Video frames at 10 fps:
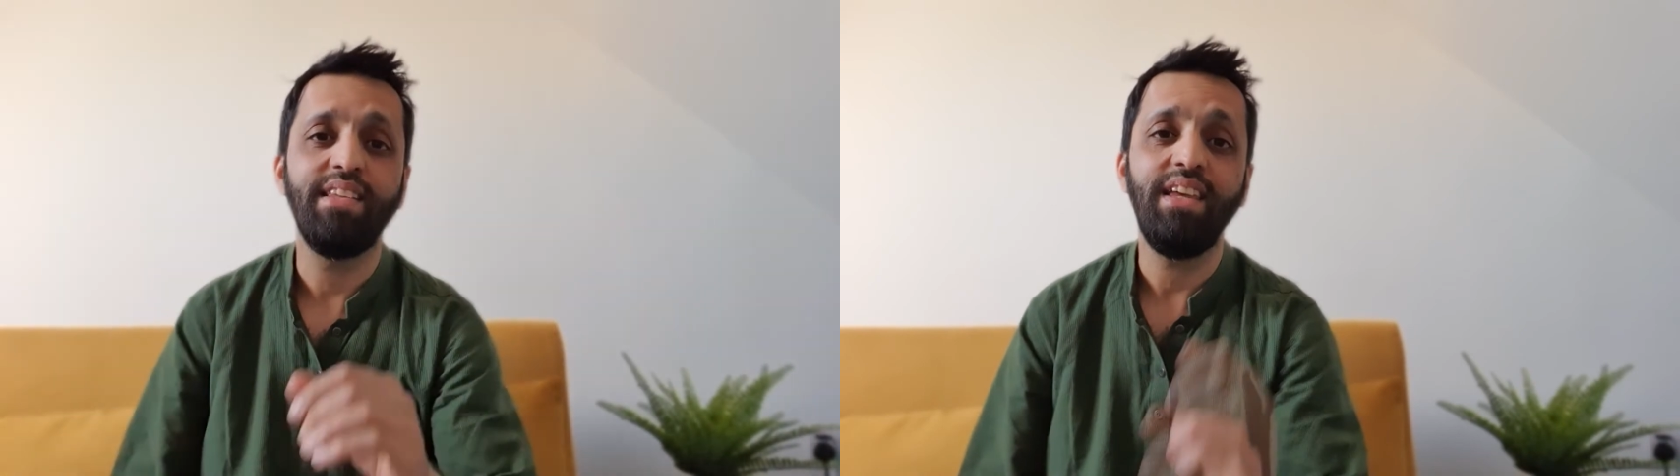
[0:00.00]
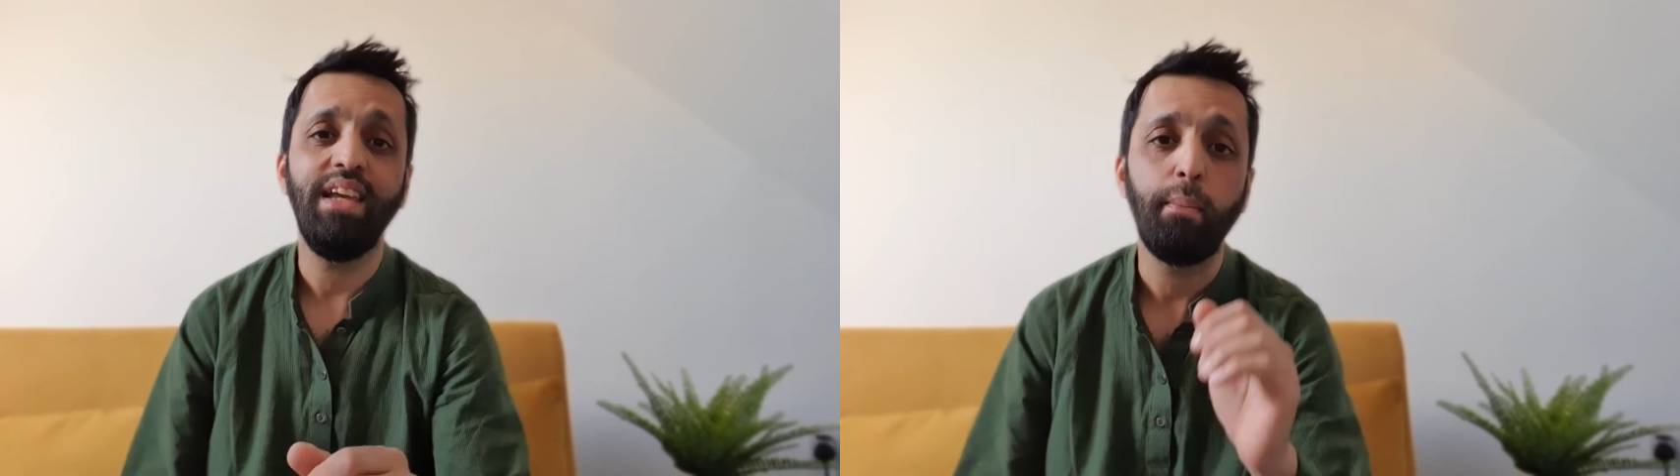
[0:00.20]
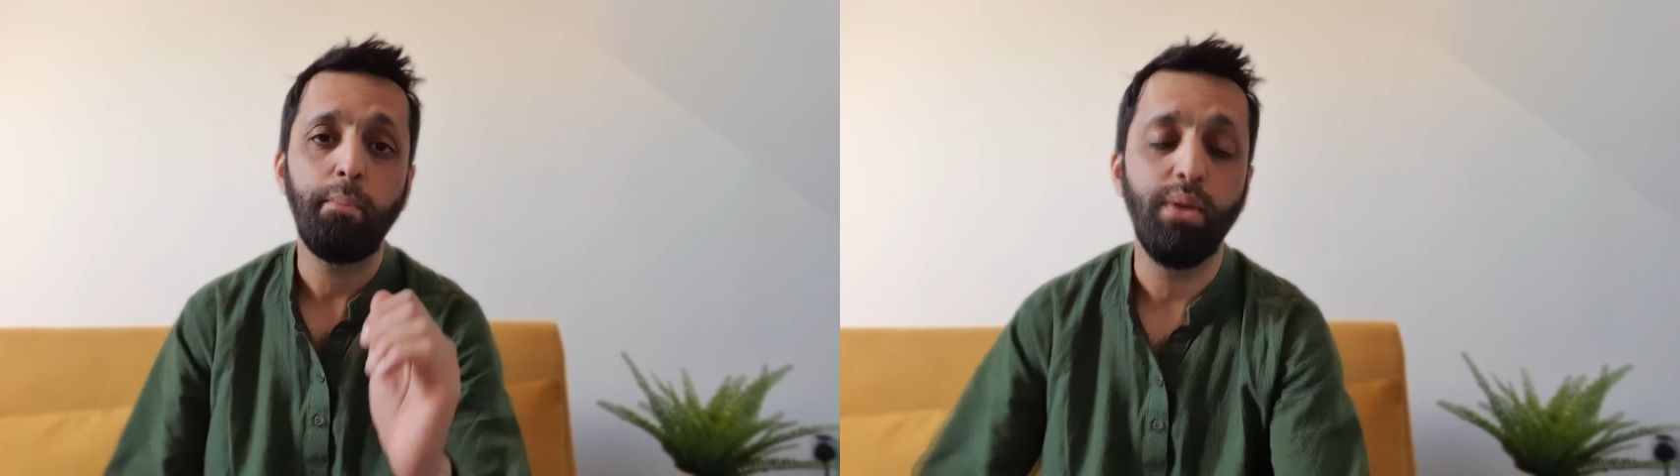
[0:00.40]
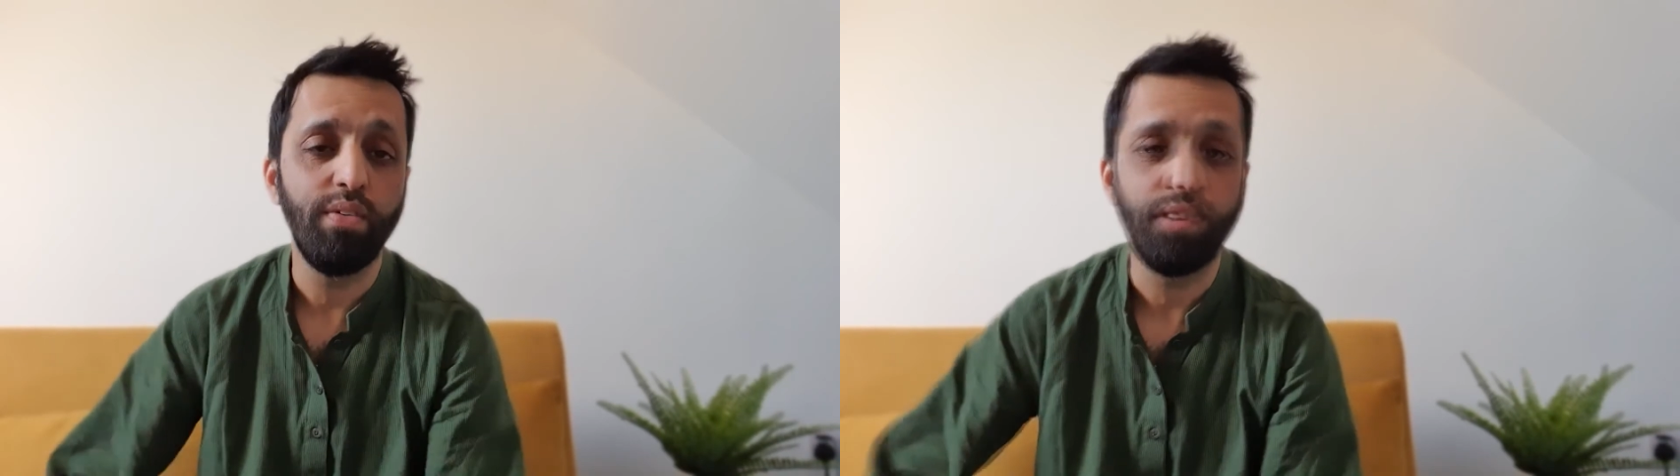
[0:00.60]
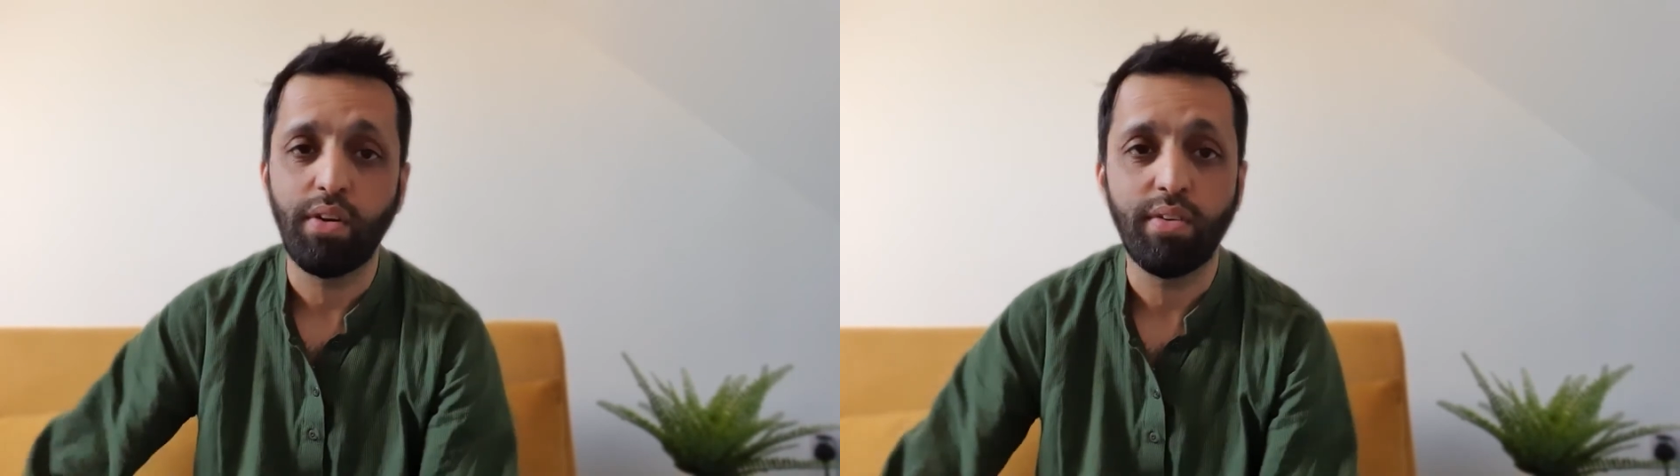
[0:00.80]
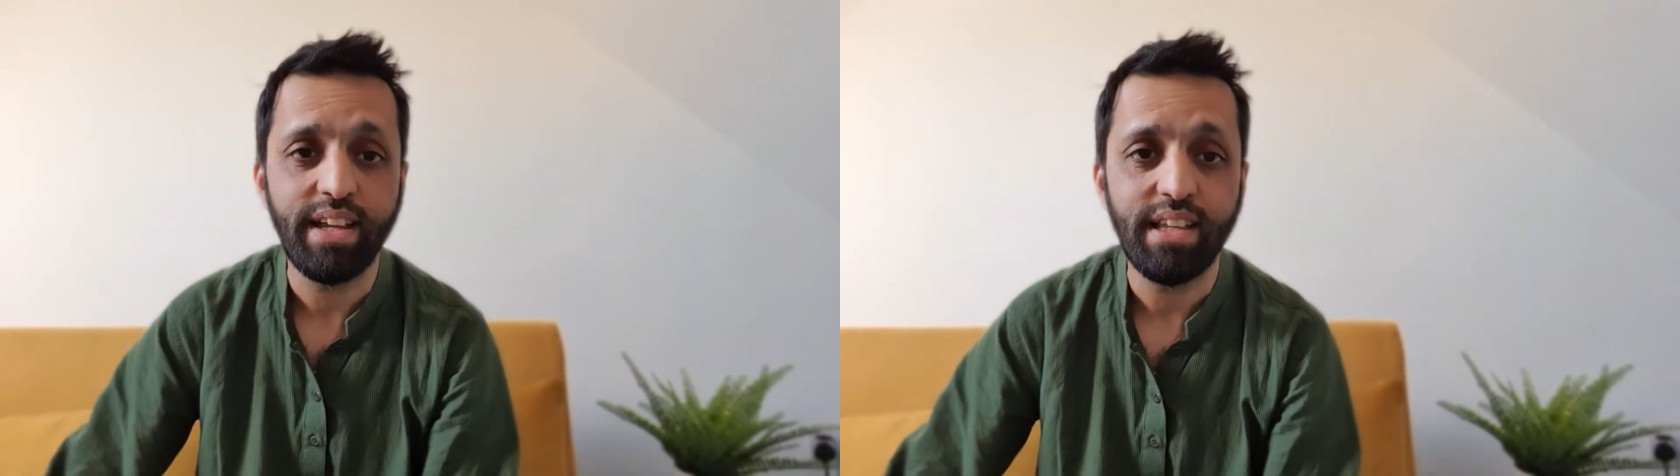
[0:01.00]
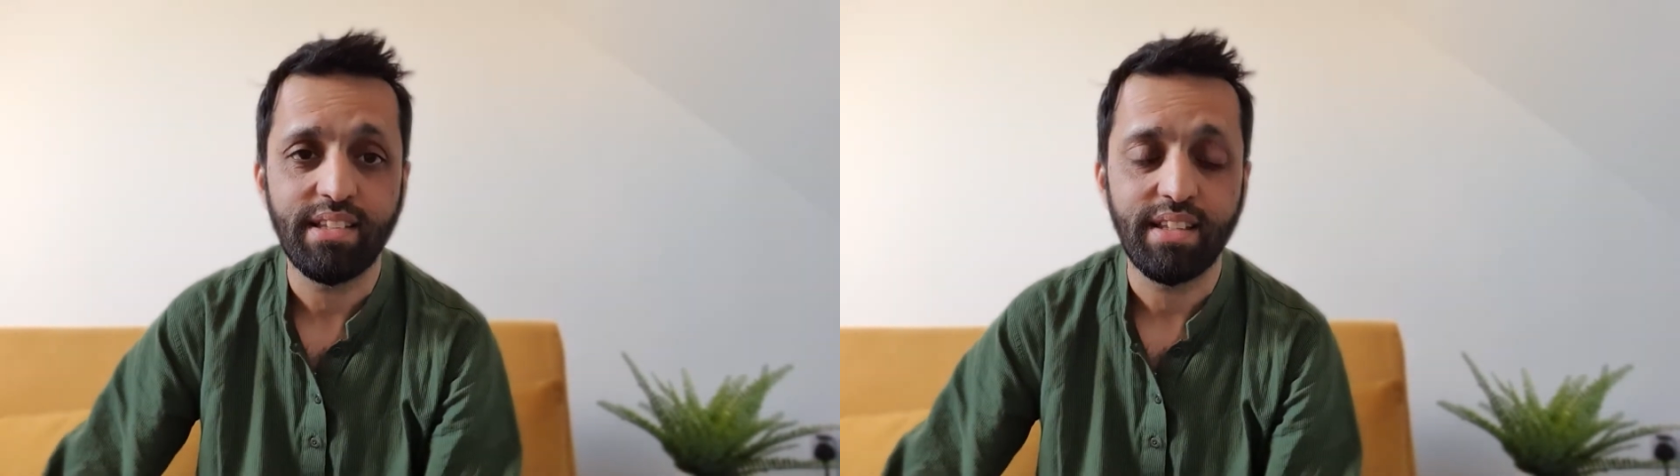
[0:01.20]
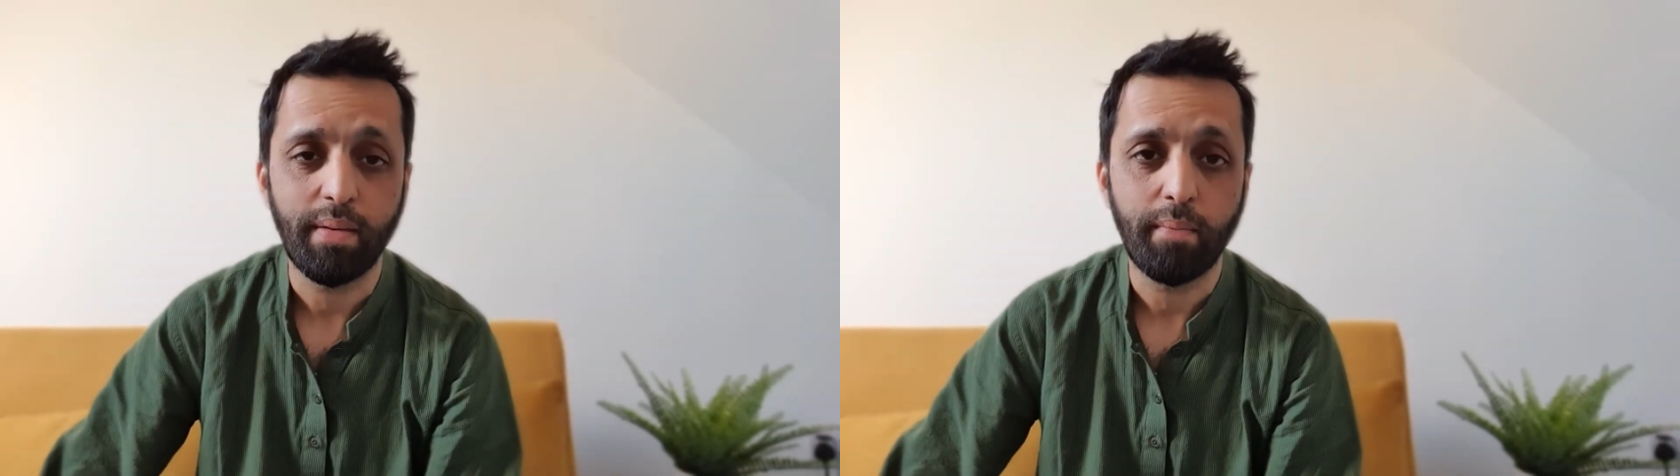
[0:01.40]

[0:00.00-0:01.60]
eat pure for a reason.